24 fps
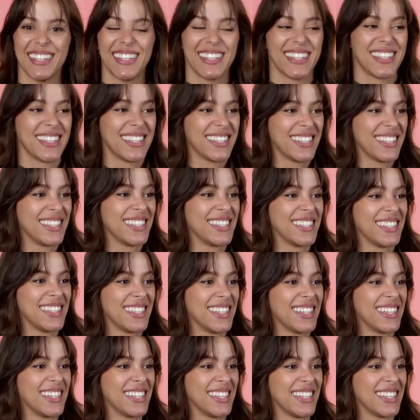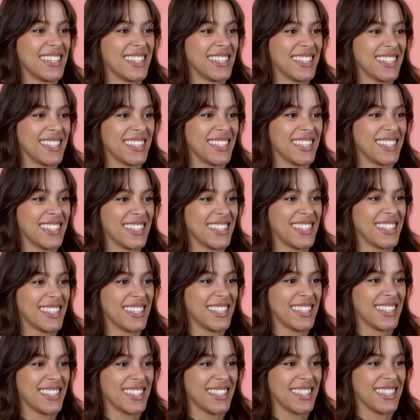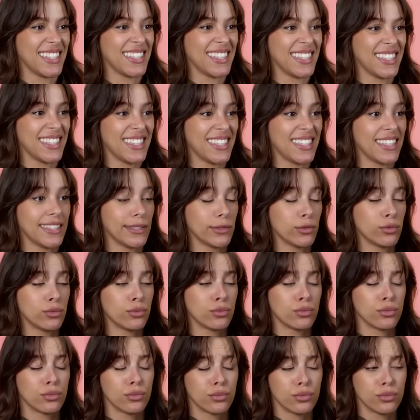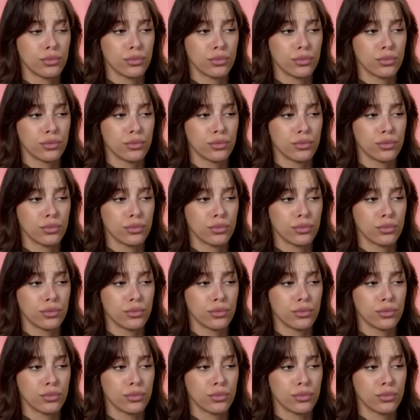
This person isn't speaking.